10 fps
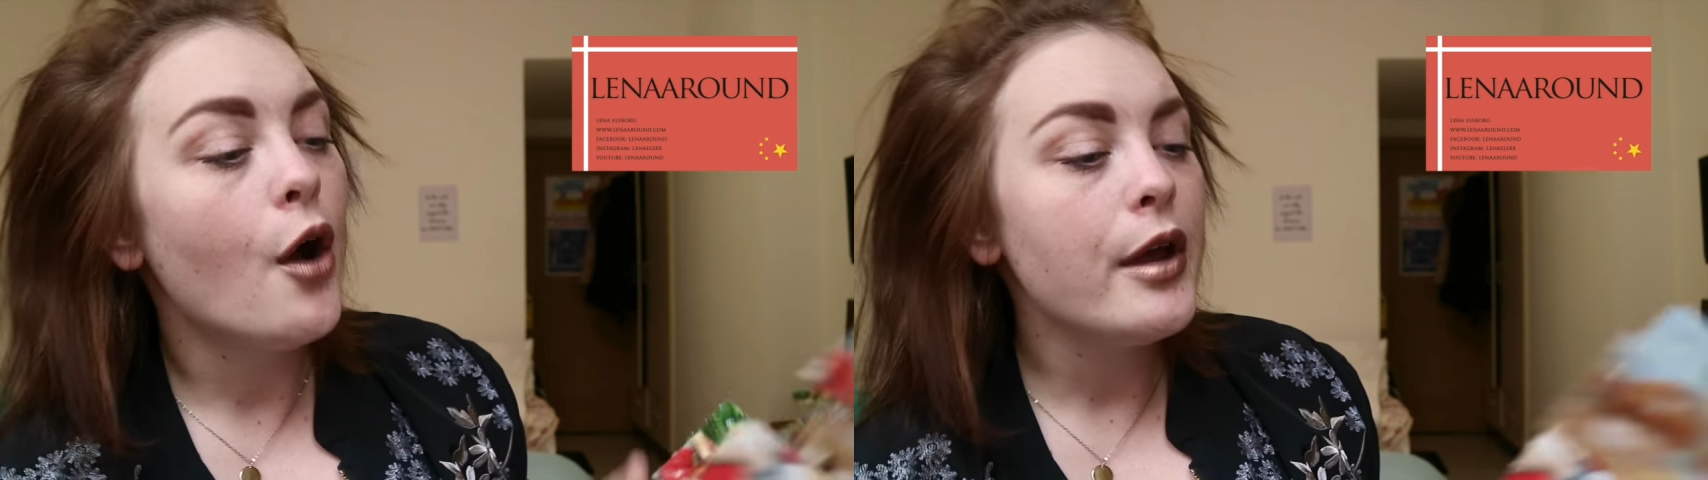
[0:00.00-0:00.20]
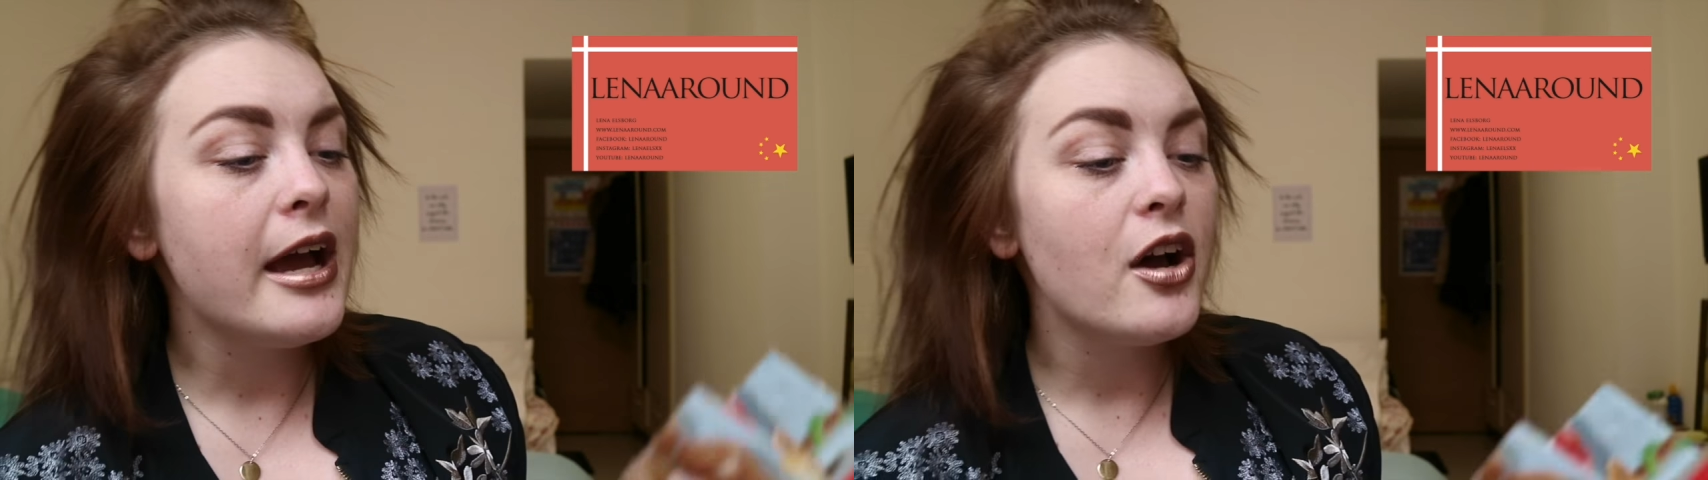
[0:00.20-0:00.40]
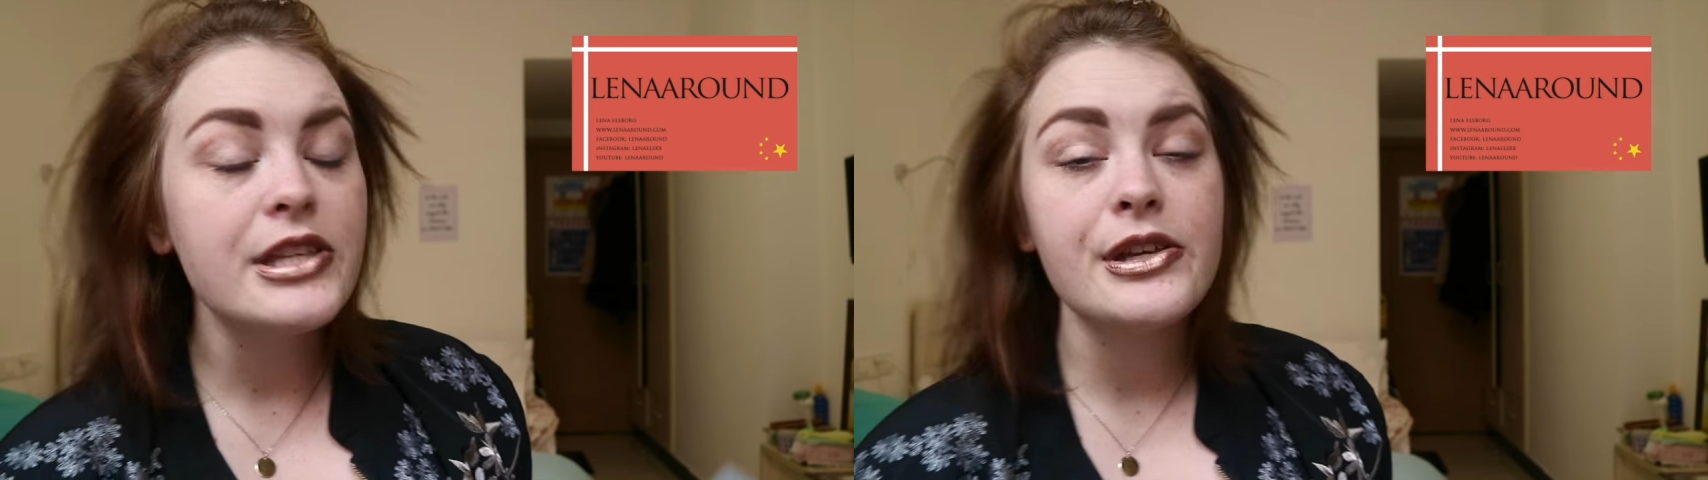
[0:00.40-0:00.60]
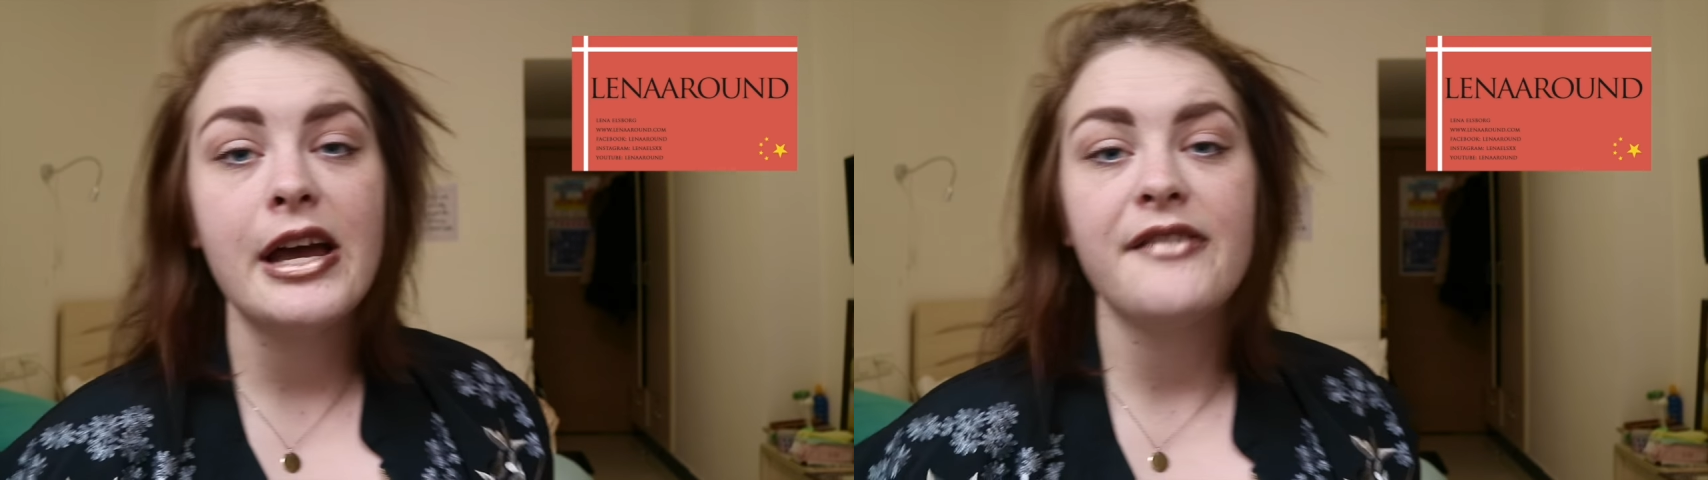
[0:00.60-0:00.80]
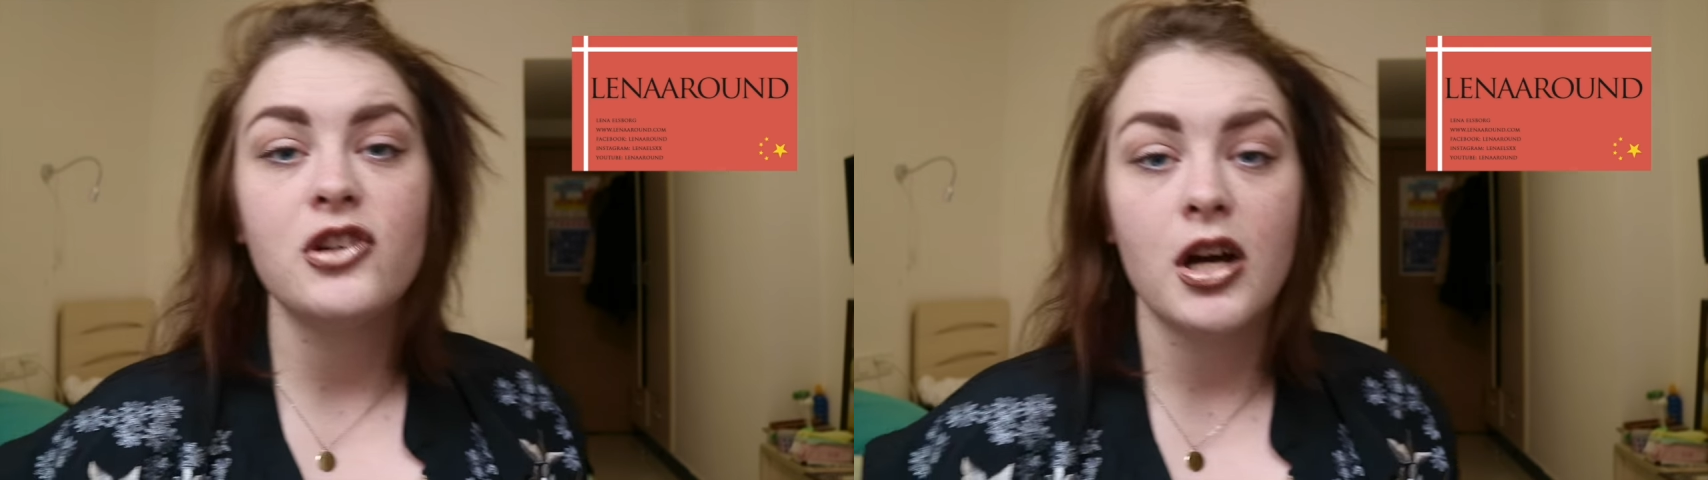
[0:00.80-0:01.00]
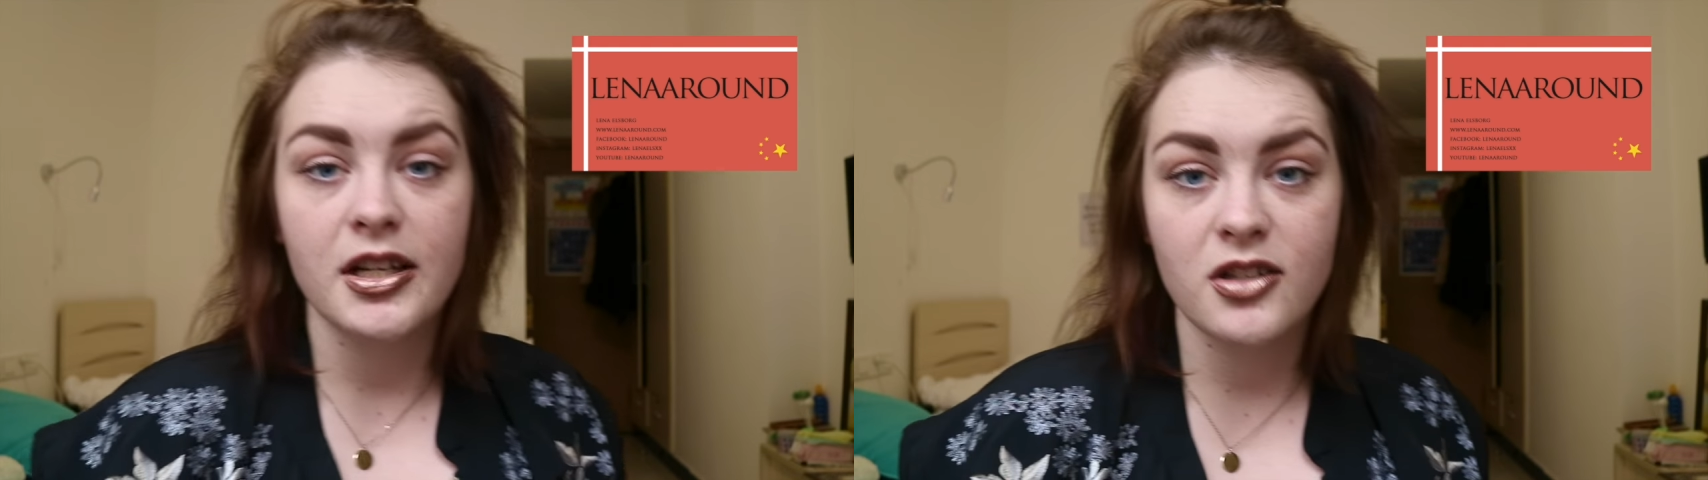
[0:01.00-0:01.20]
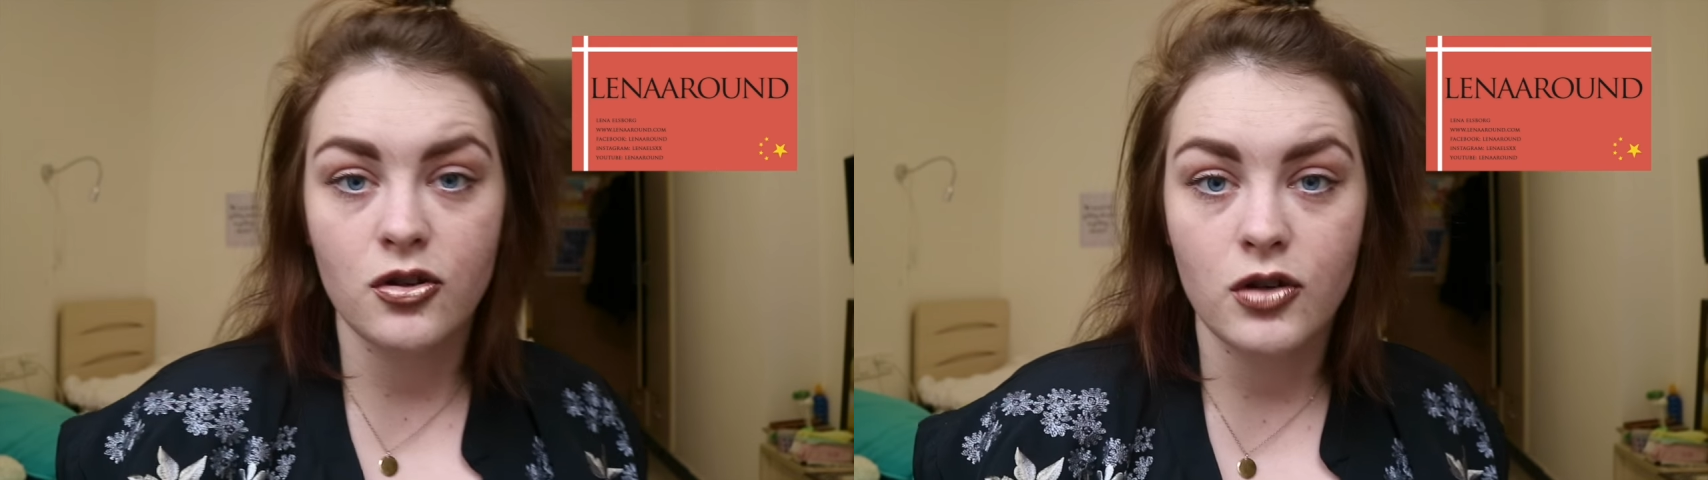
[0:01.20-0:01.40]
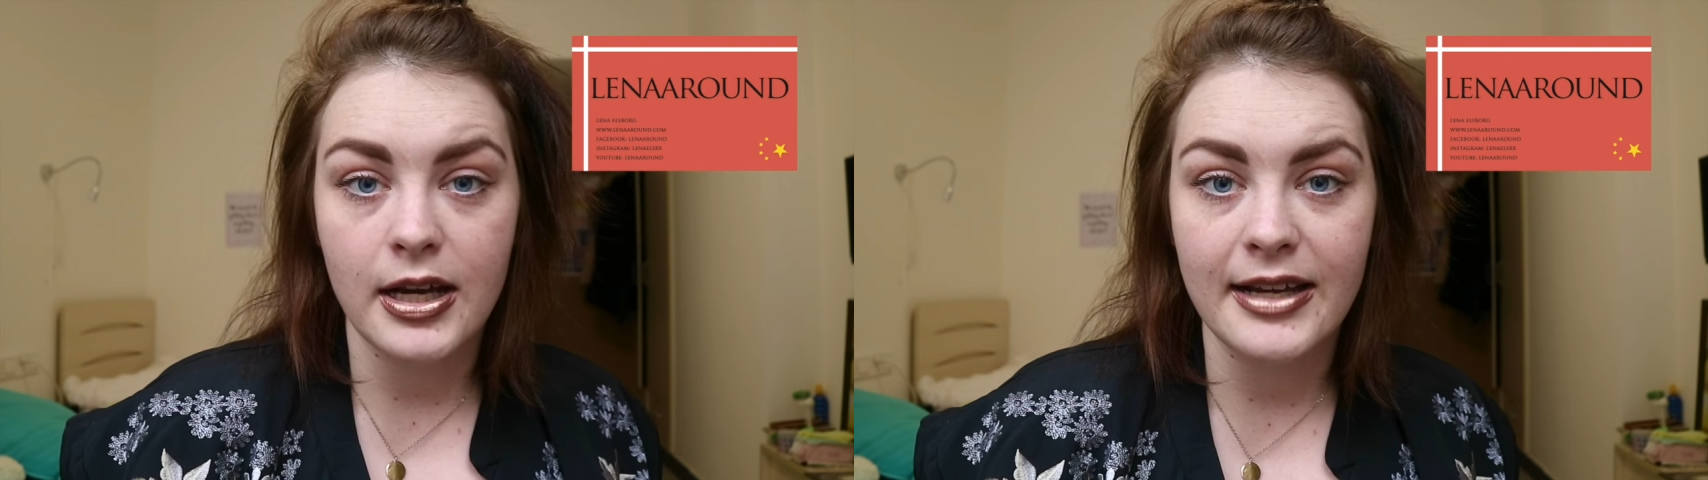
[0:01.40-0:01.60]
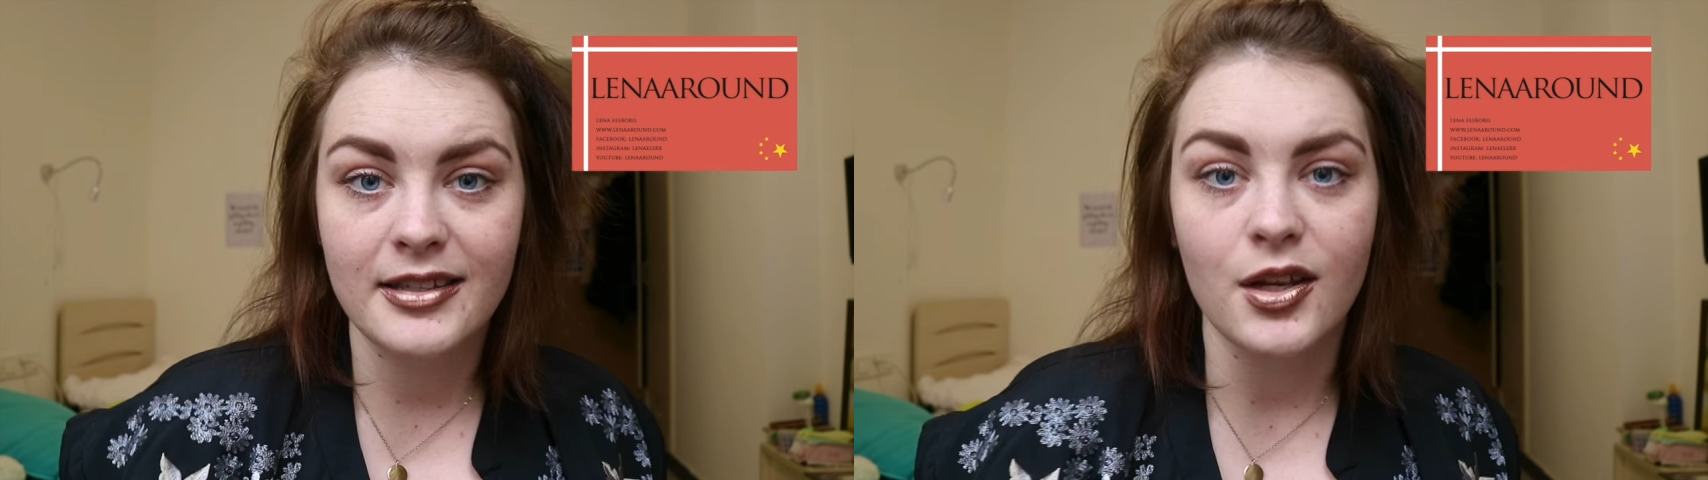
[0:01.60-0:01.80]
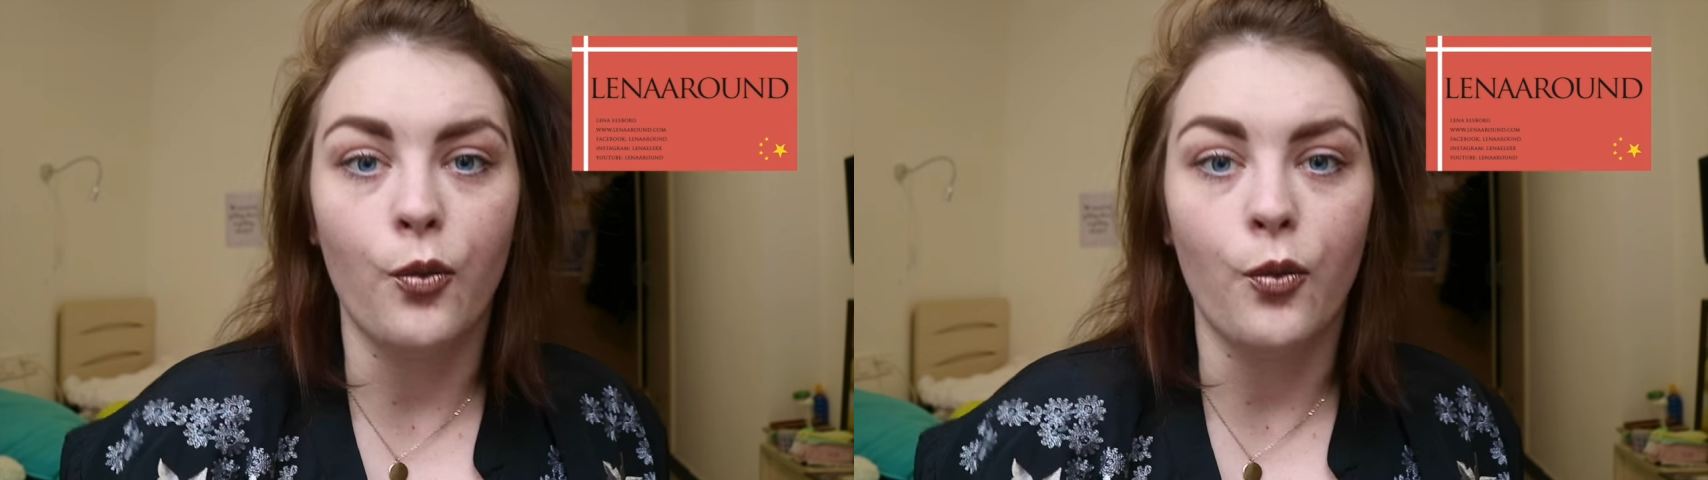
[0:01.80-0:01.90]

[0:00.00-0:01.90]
Oh yeah, I also have to ask you guys